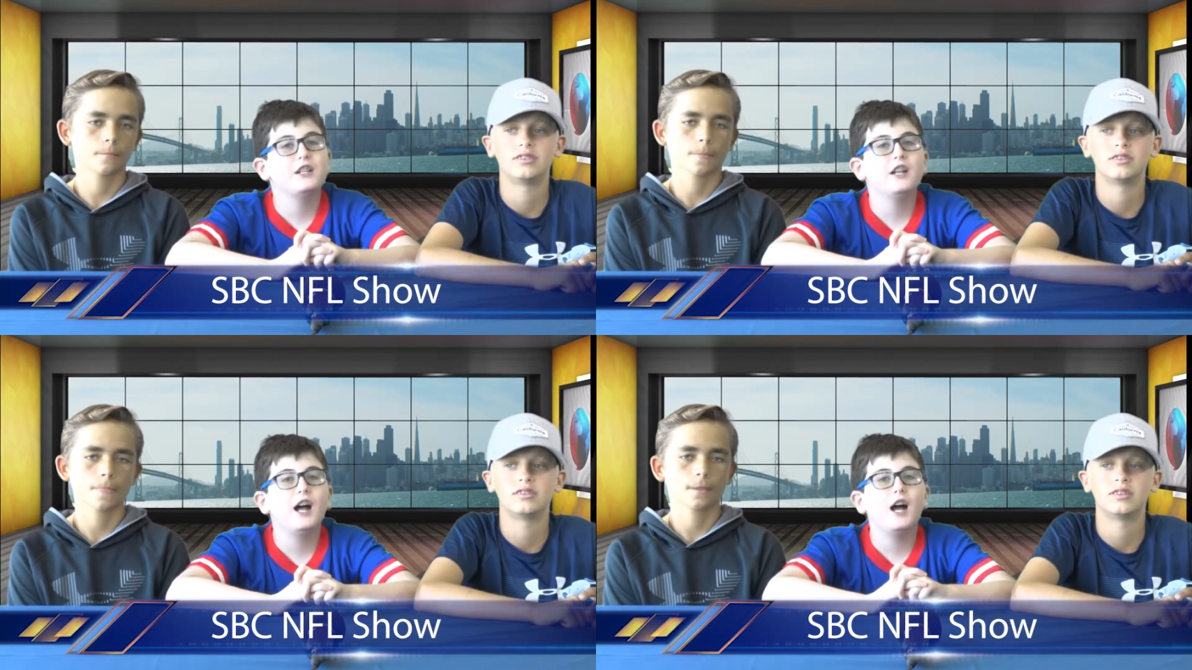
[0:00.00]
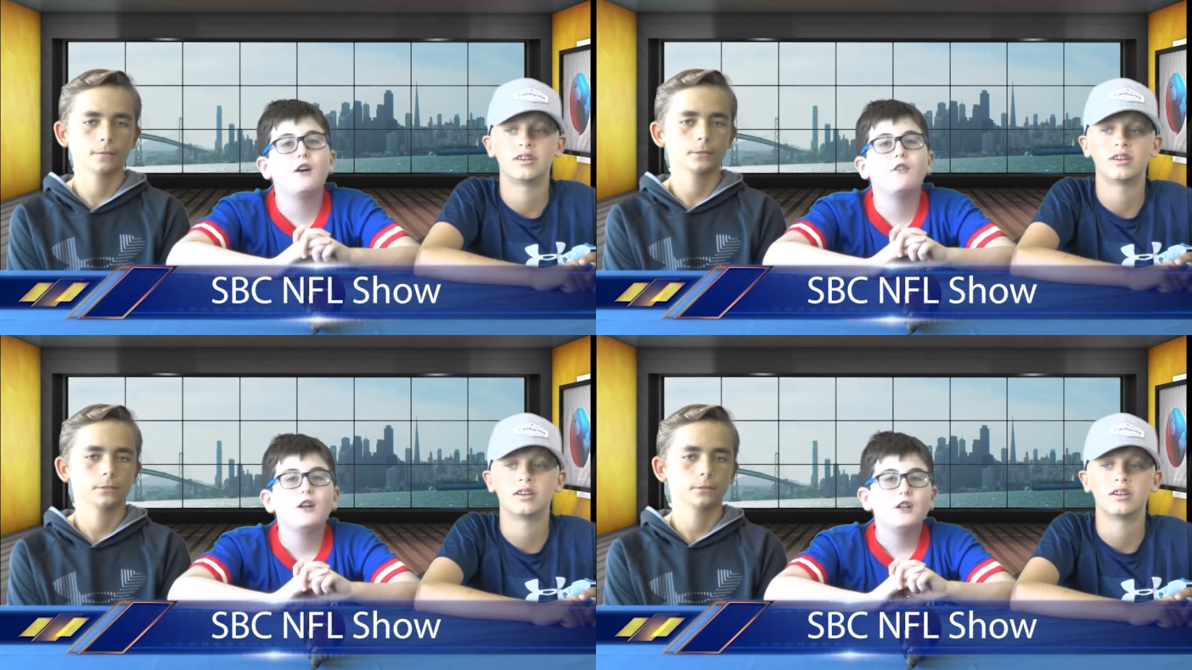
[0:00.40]
Speaker 1: didn't
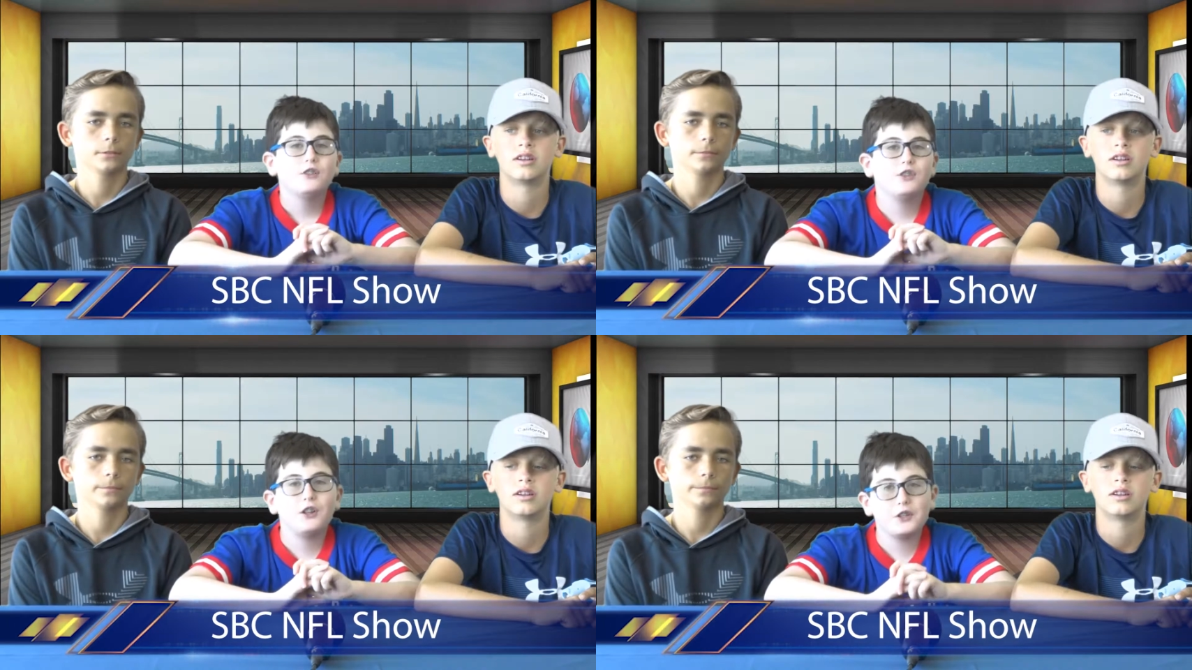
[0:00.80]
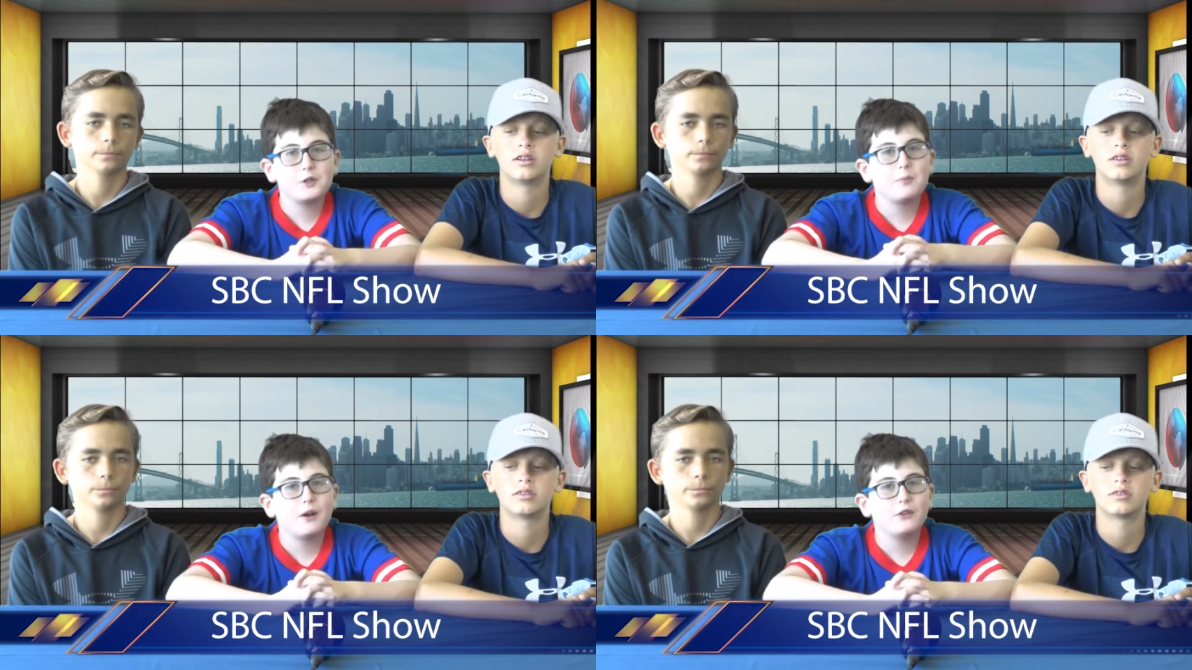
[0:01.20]
have, so I think
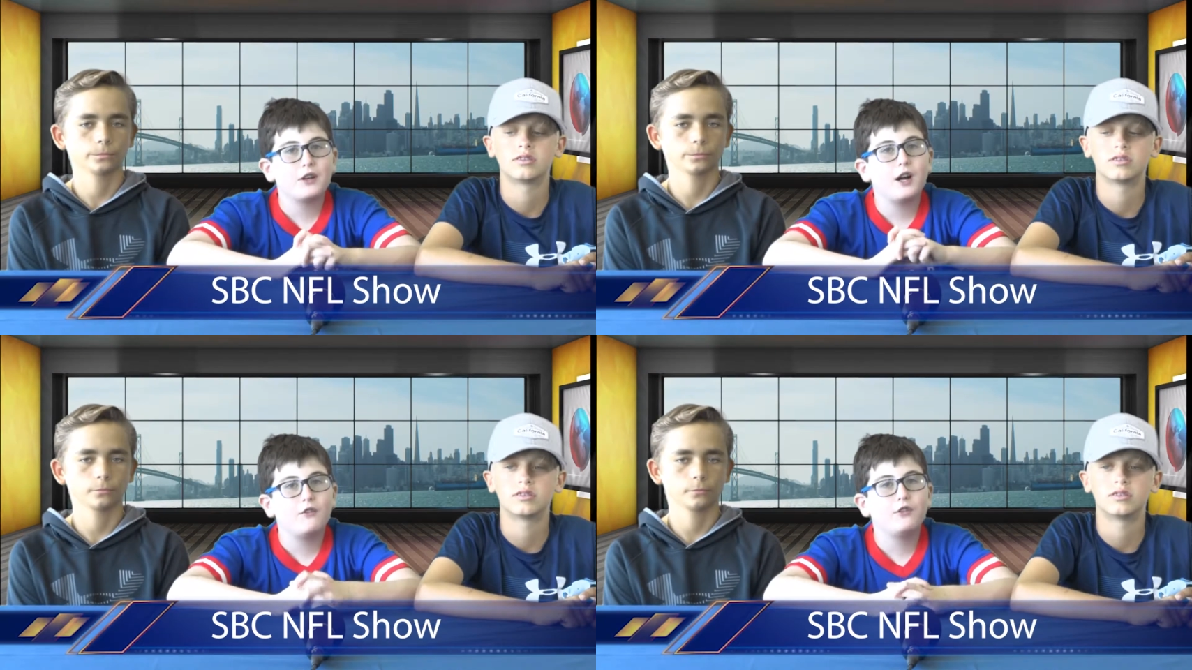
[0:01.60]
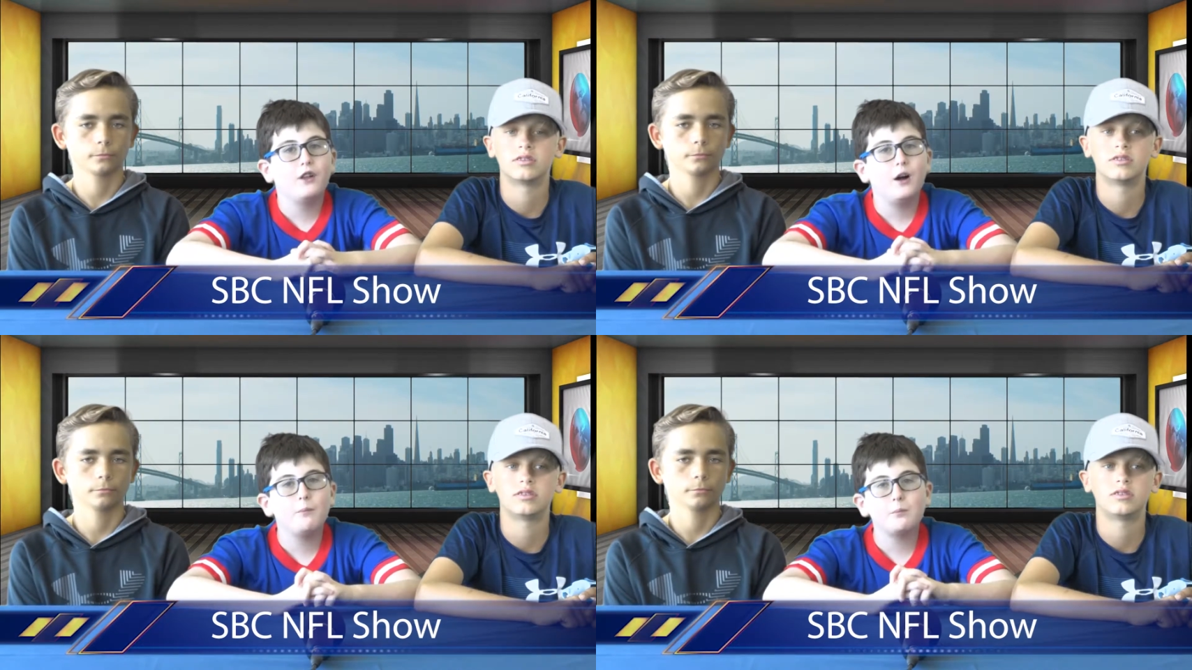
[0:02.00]
you better look out for
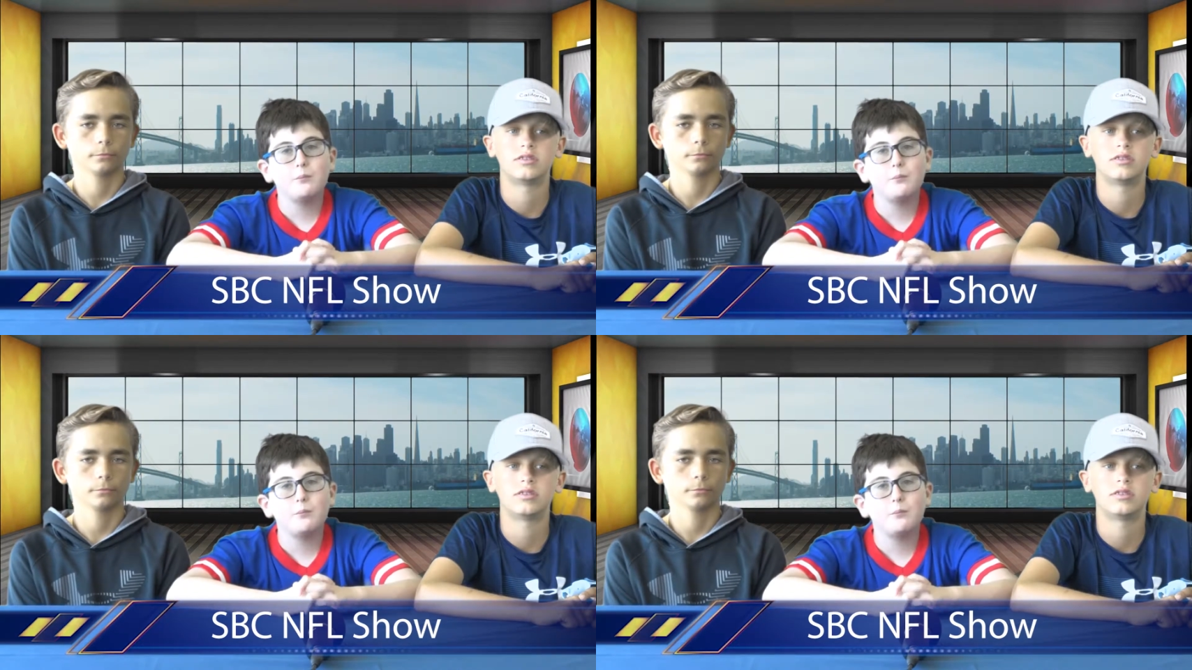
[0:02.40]
them.